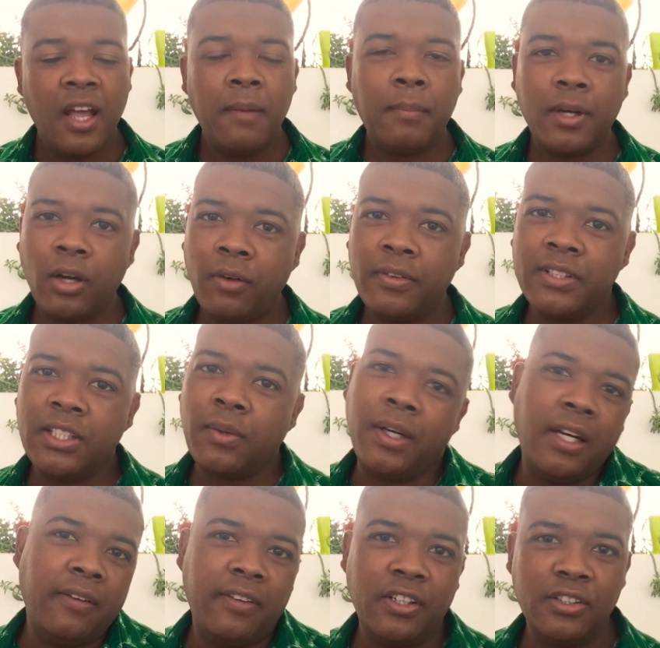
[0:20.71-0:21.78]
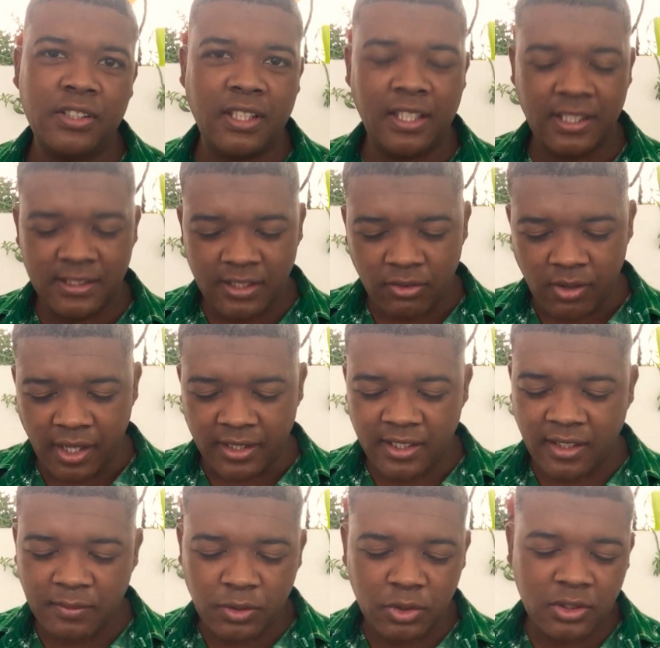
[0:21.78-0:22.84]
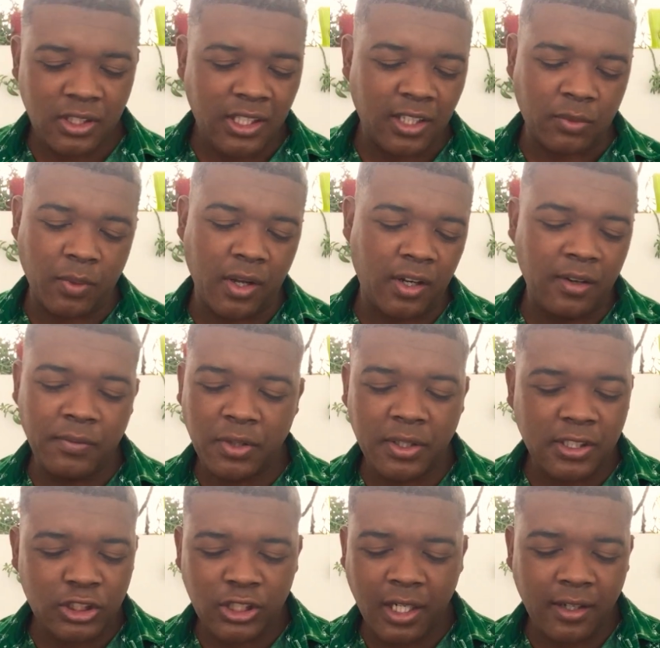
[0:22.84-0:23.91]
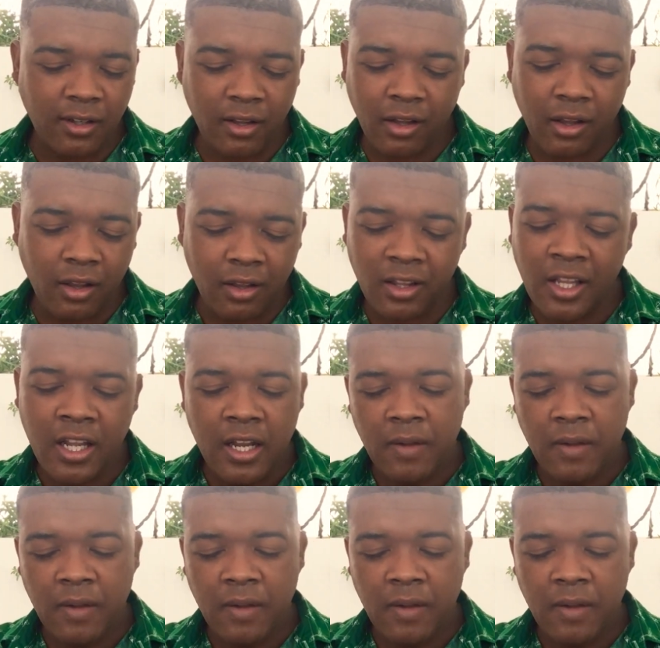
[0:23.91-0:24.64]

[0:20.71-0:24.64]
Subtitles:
but obviously whenever you see it, it's the right time to see it. Welcome to the channel.